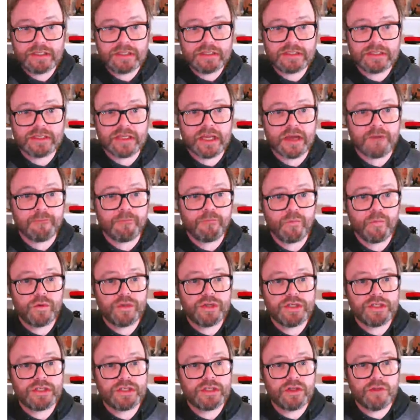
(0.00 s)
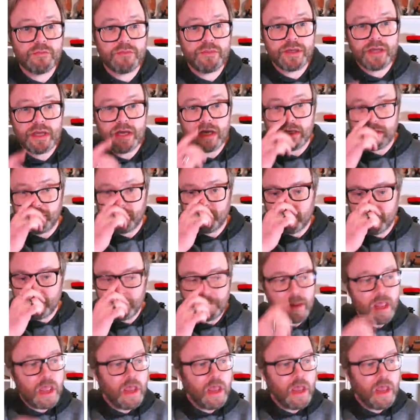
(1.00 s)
doesn't it? Which is super nice.